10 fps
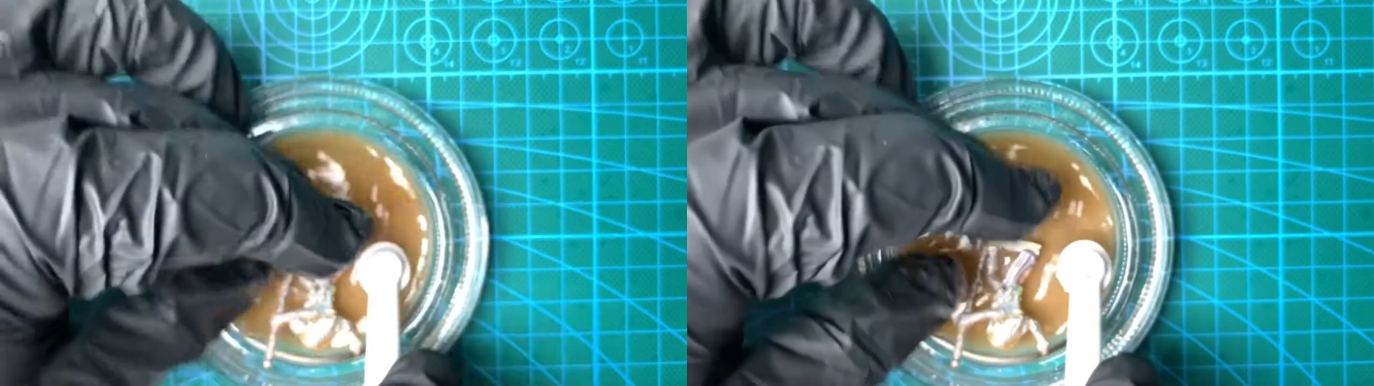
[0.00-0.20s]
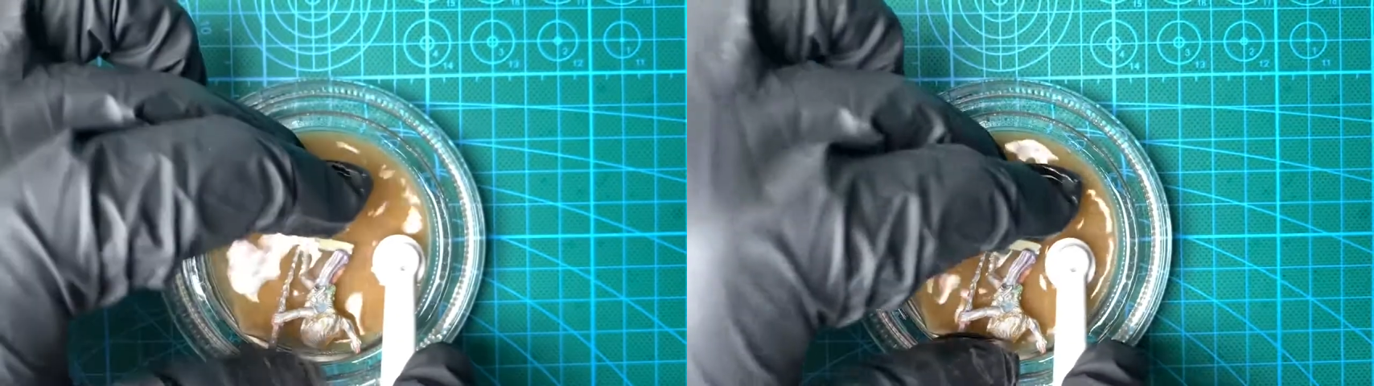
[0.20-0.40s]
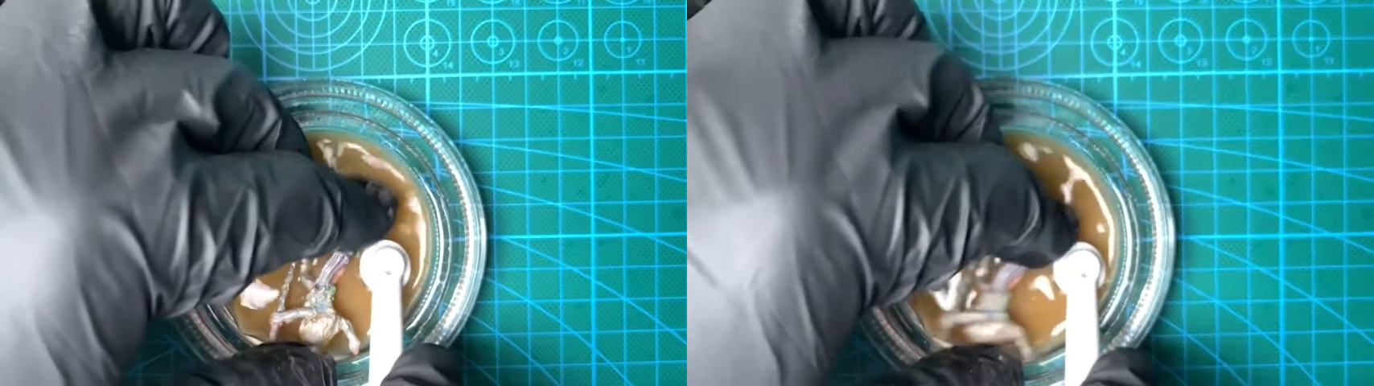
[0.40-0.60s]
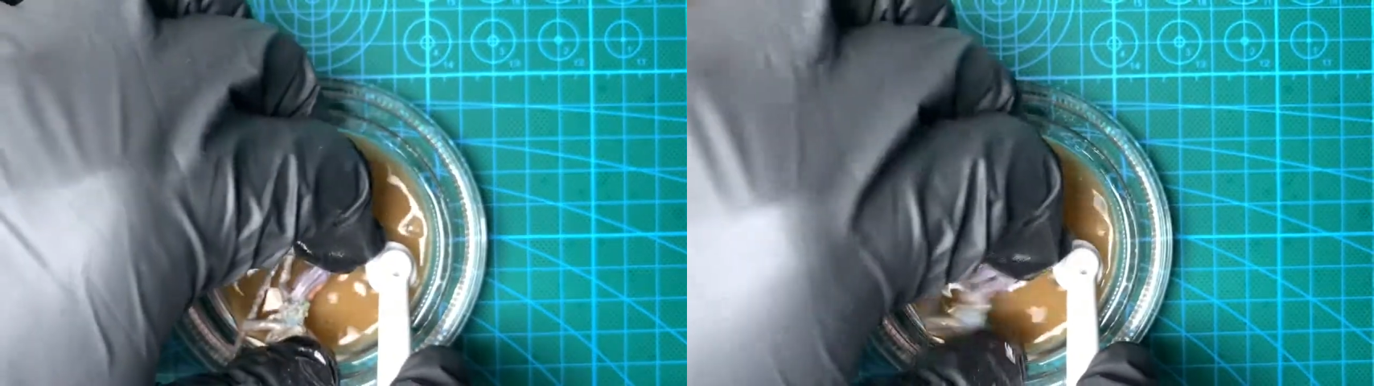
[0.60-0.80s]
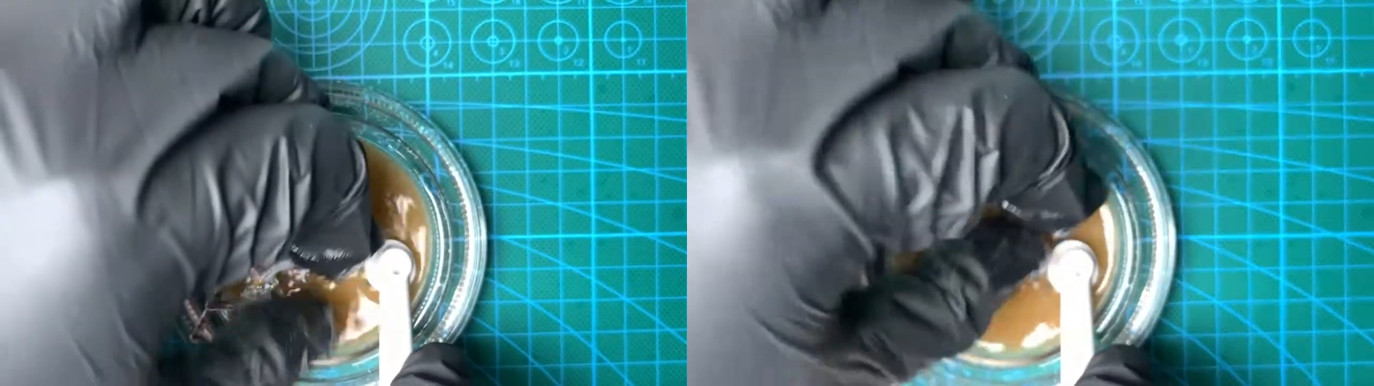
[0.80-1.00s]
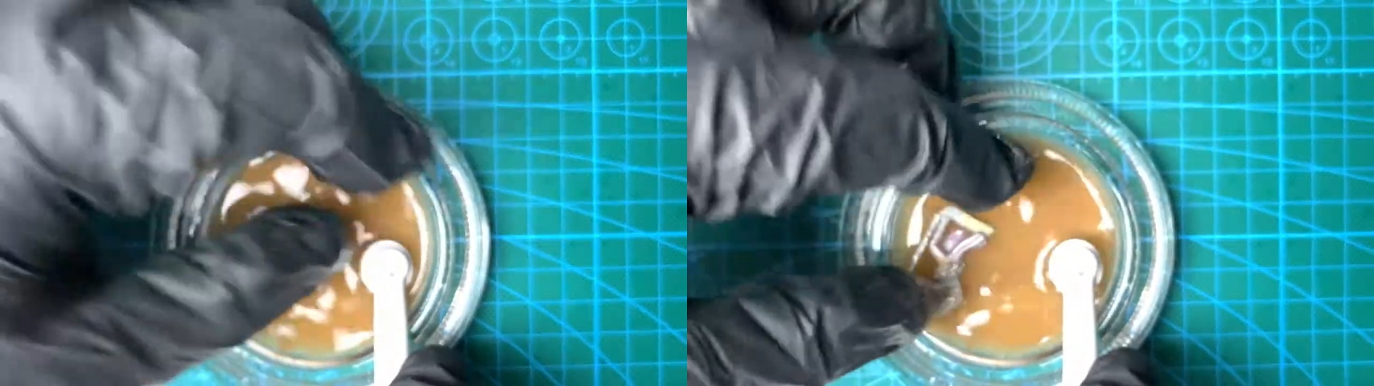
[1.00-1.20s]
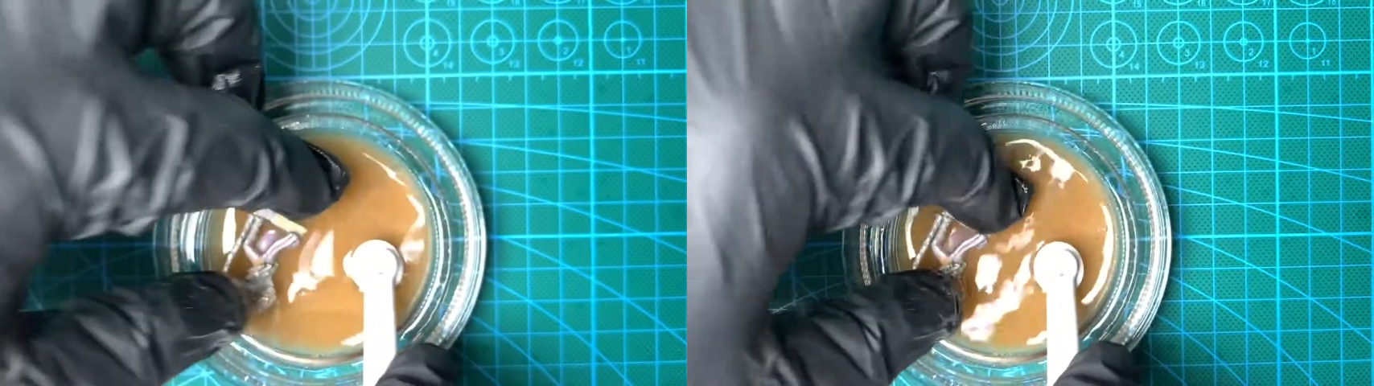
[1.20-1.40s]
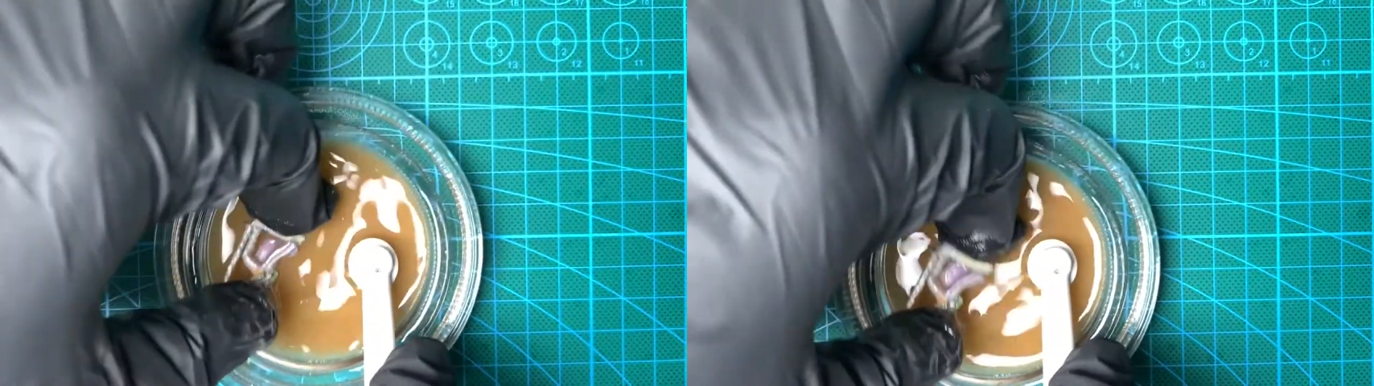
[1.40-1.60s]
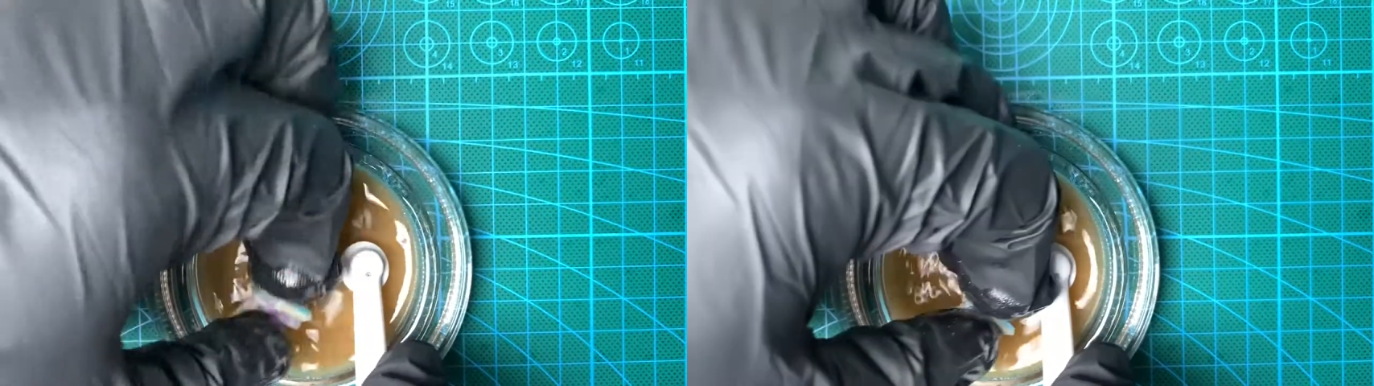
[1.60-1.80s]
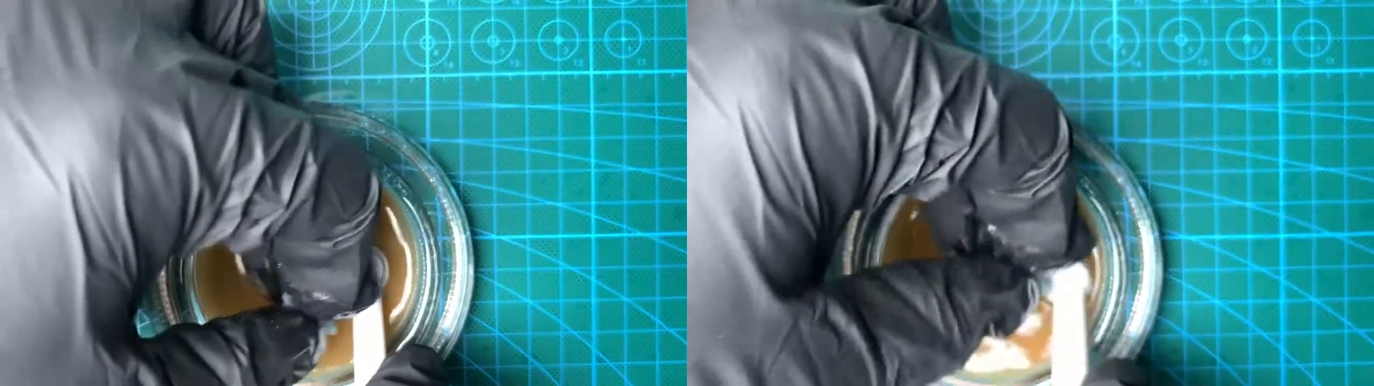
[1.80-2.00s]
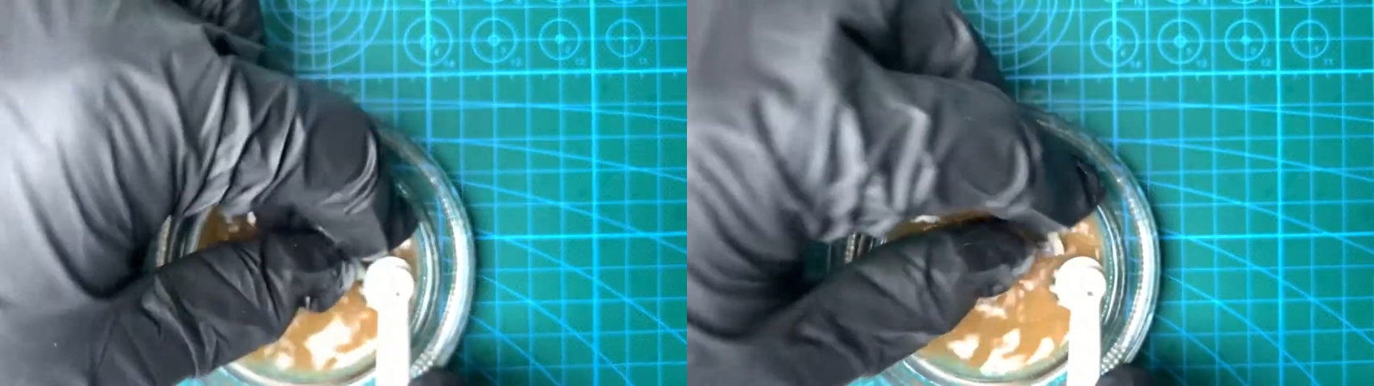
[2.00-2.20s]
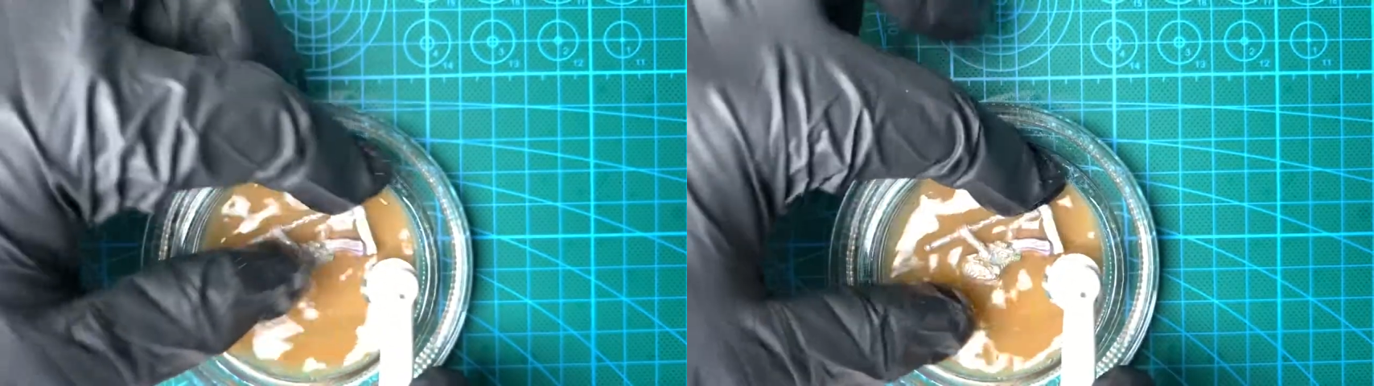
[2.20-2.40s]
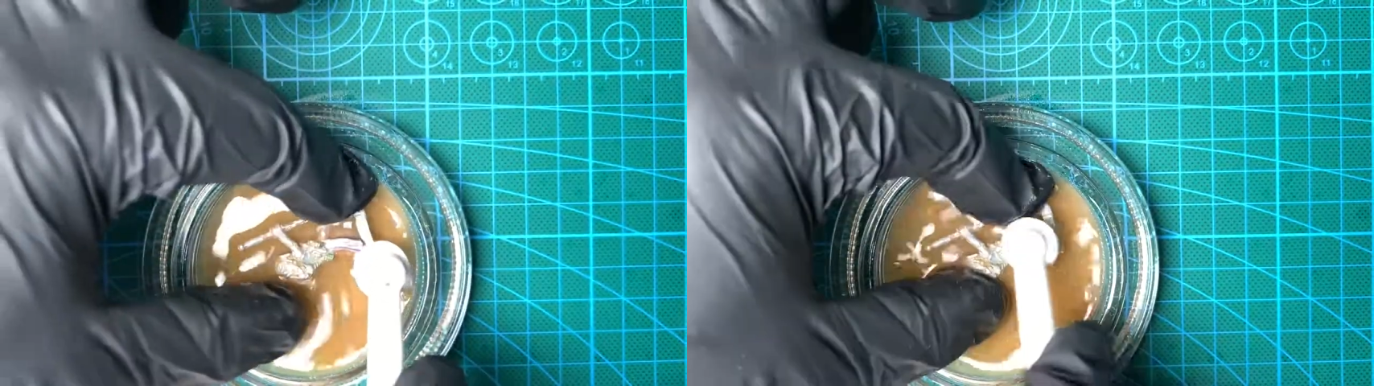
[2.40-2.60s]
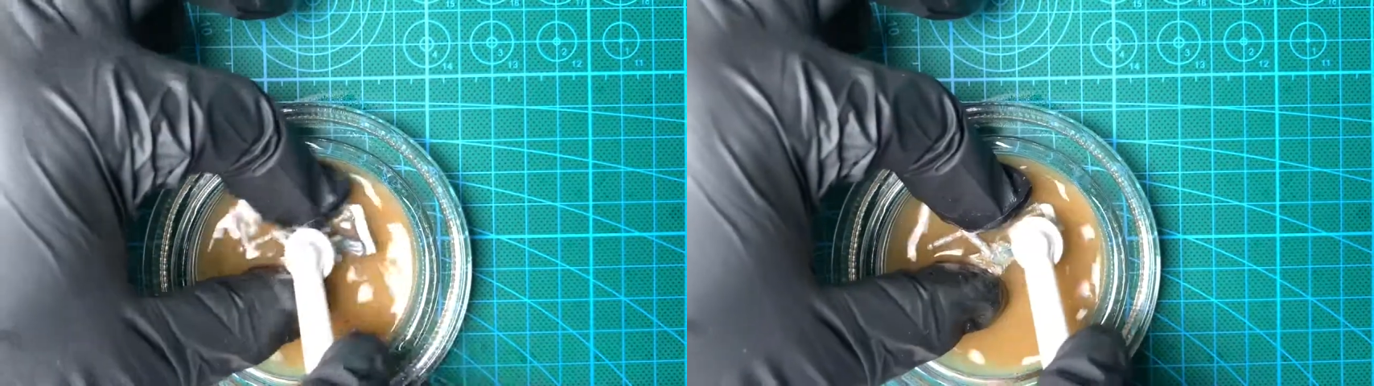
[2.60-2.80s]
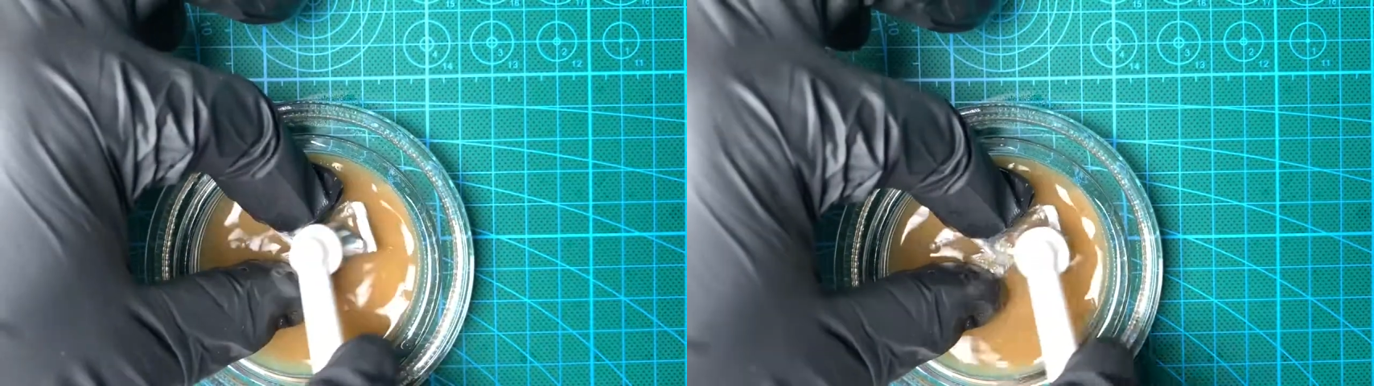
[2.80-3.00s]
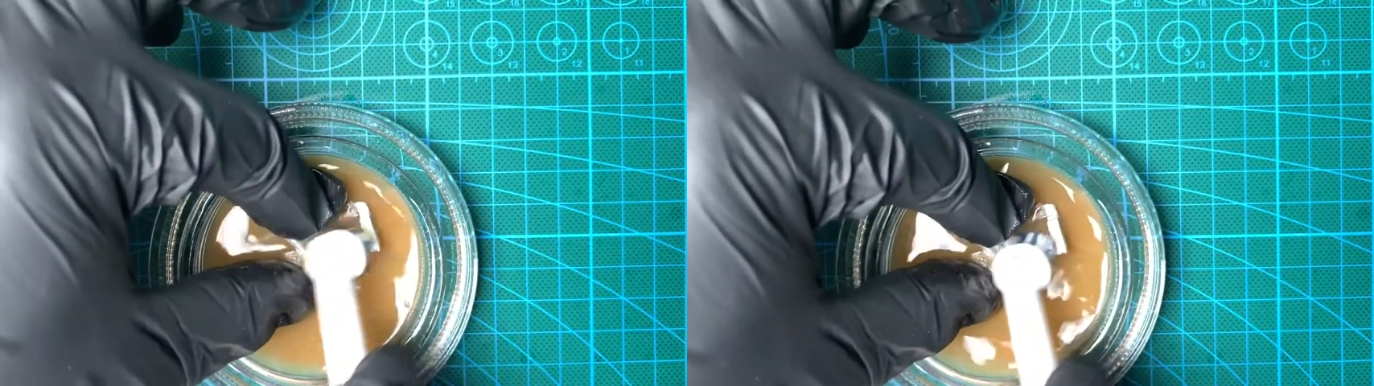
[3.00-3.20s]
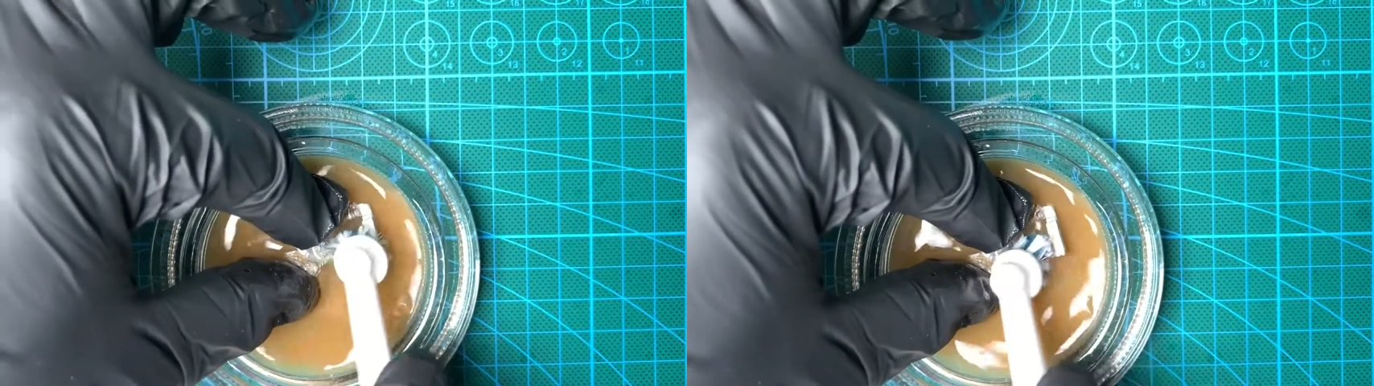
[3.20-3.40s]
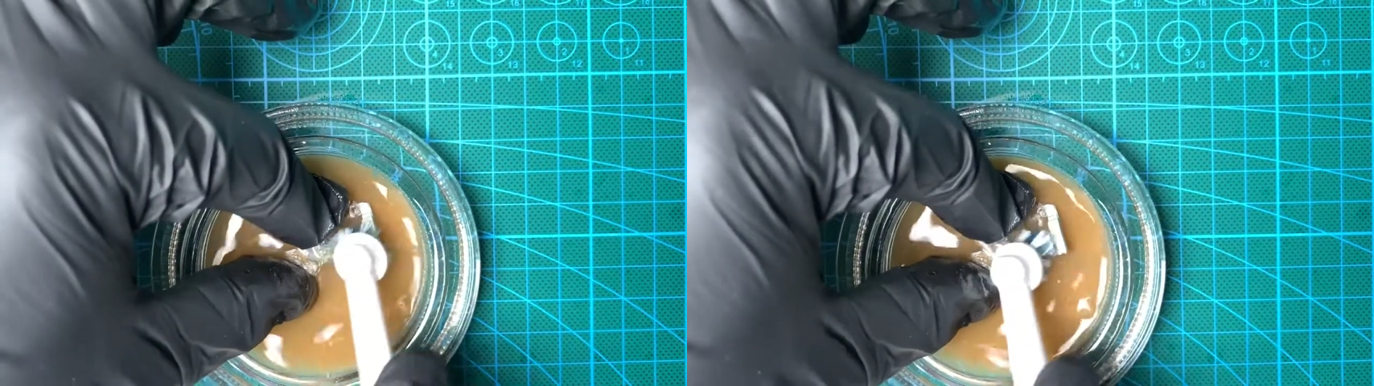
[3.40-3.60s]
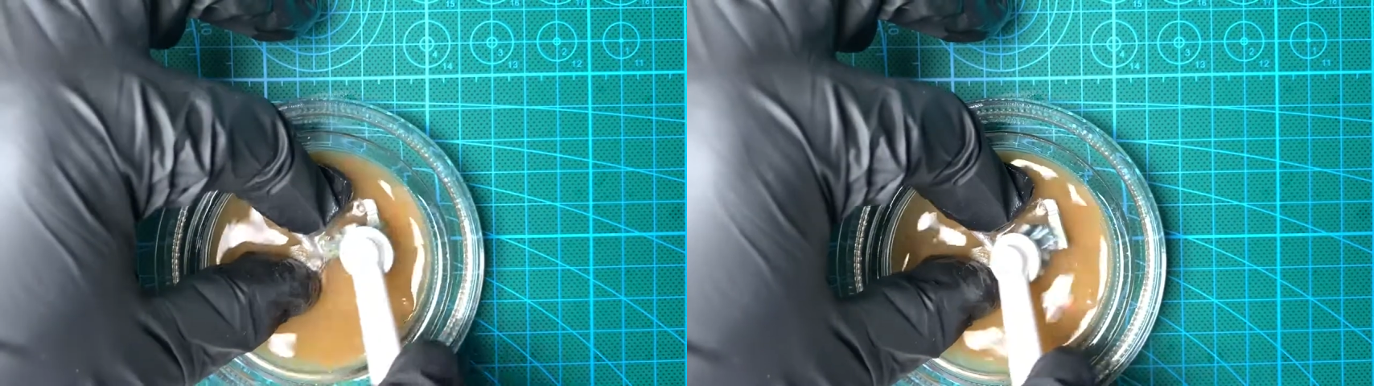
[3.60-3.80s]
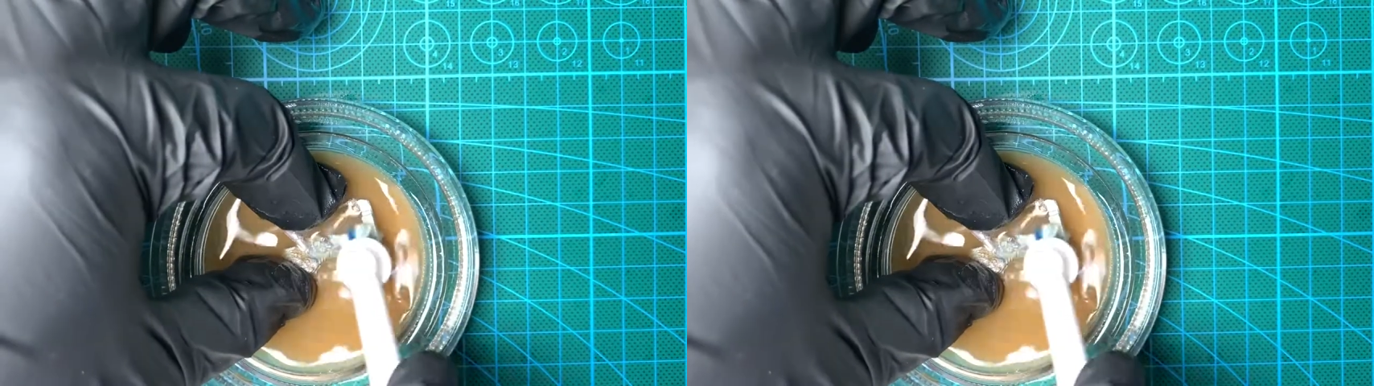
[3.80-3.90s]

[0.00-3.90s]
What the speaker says: [unreadable: no face in view]